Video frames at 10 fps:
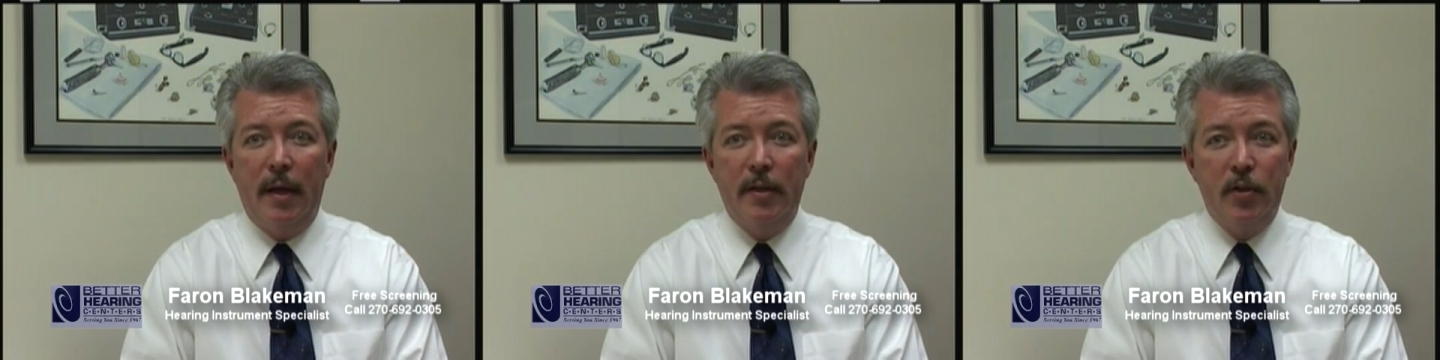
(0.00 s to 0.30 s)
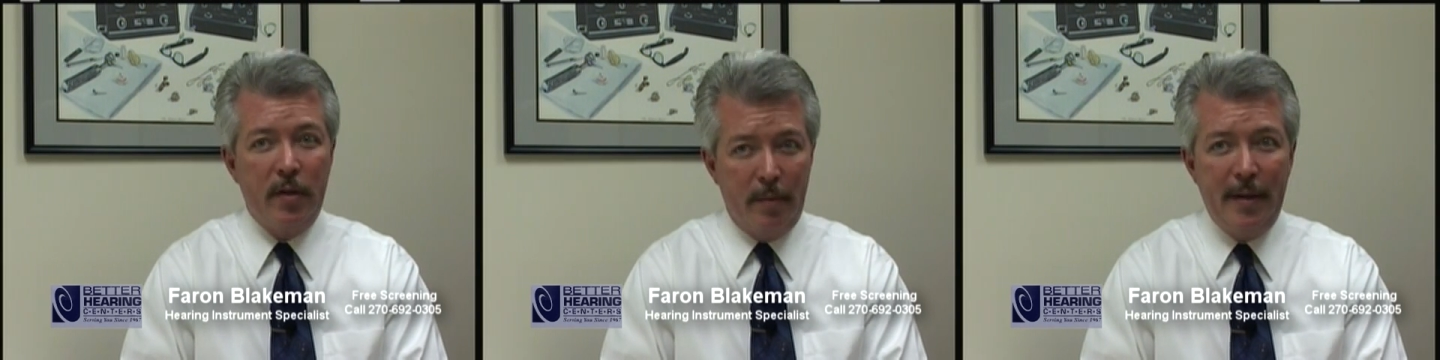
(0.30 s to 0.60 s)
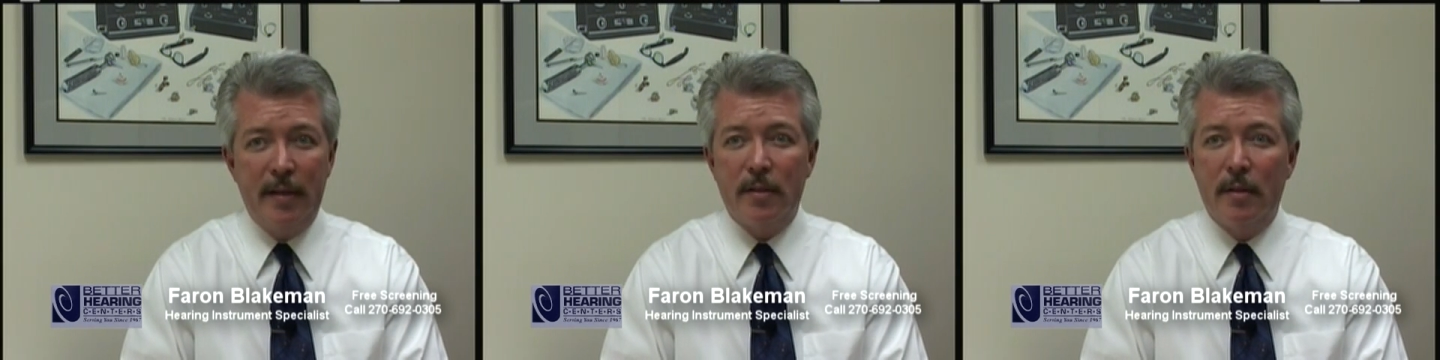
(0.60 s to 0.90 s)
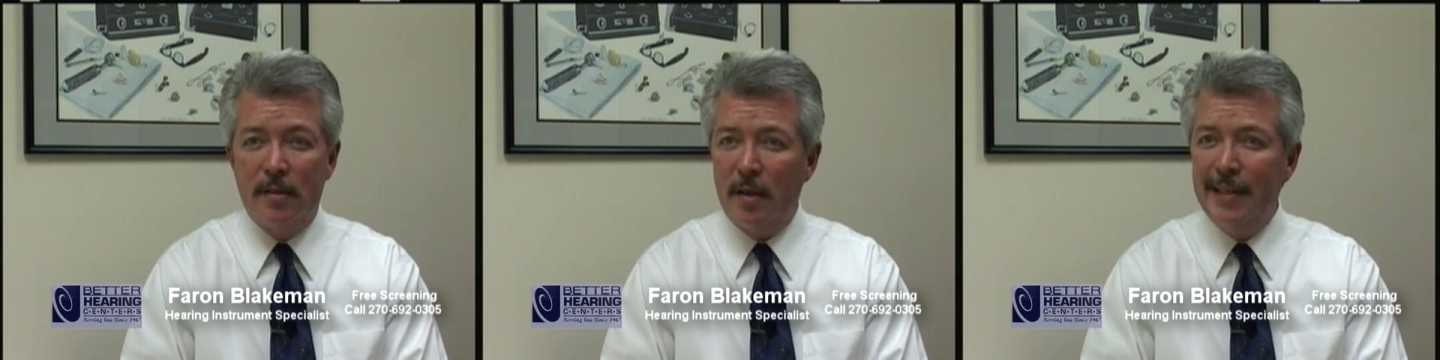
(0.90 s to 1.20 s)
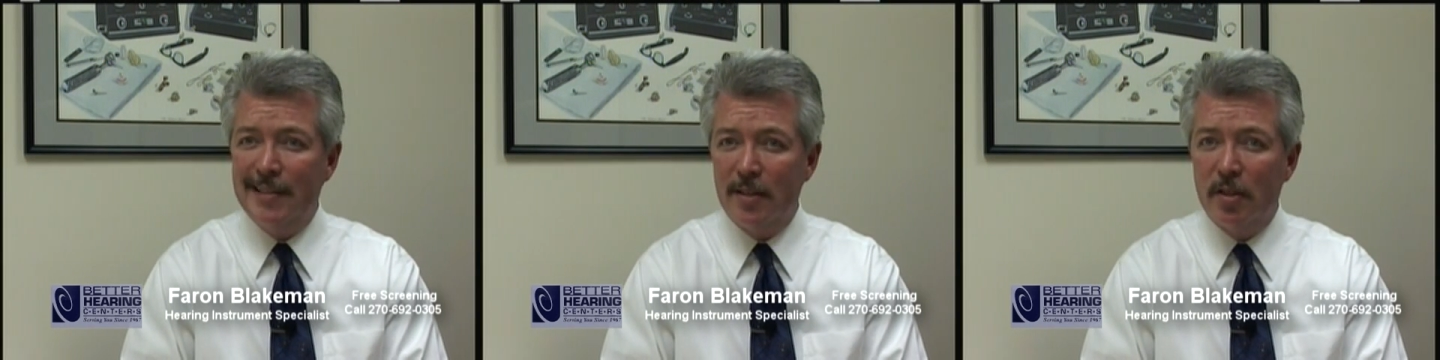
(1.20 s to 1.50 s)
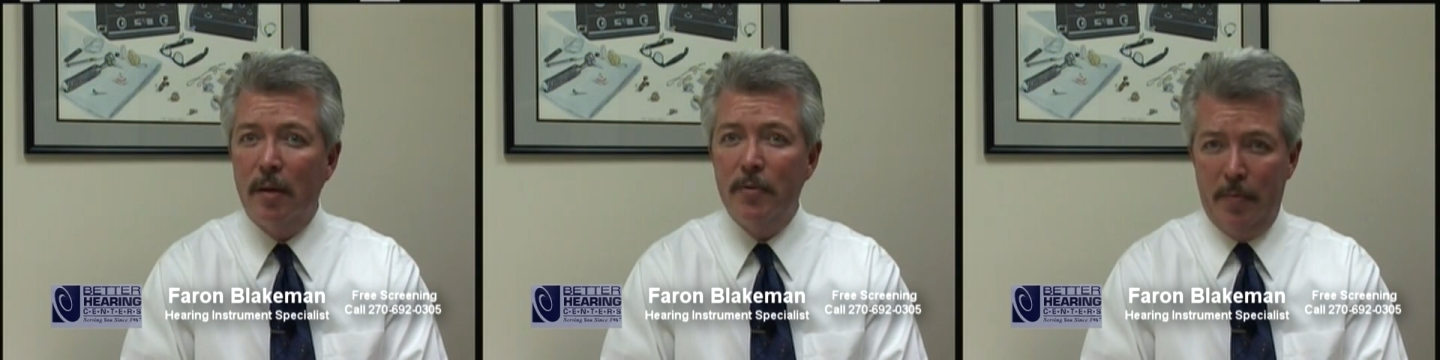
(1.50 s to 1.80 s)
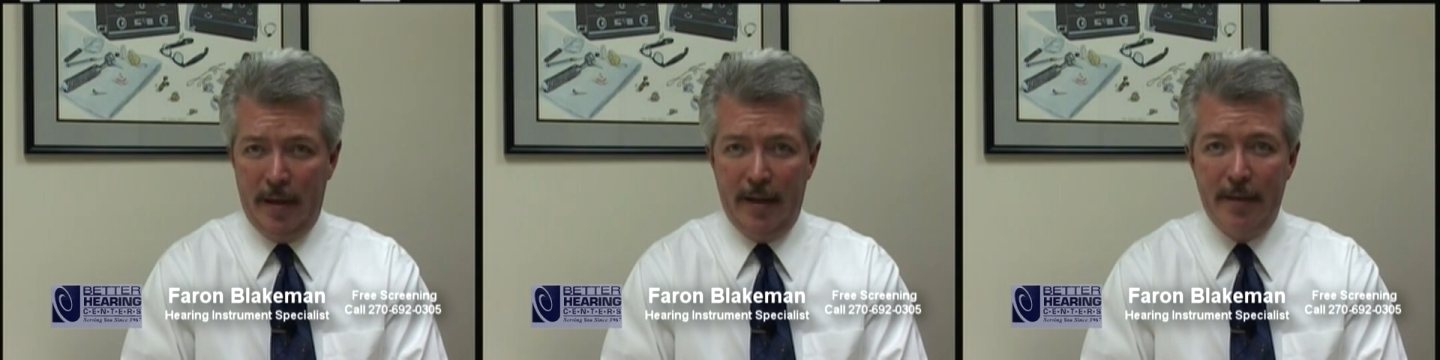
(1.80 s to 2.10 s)
As you can imagine, this leads to some
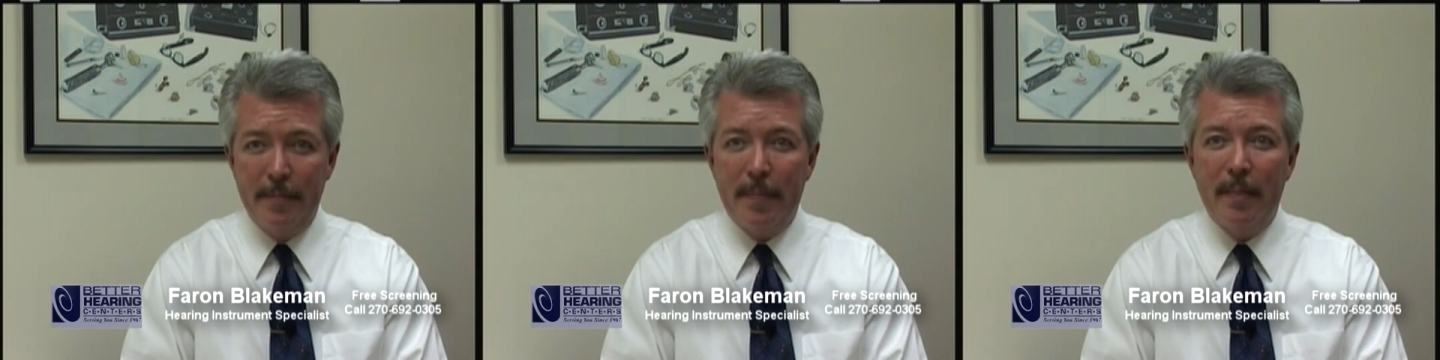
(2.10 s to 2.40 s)
debate.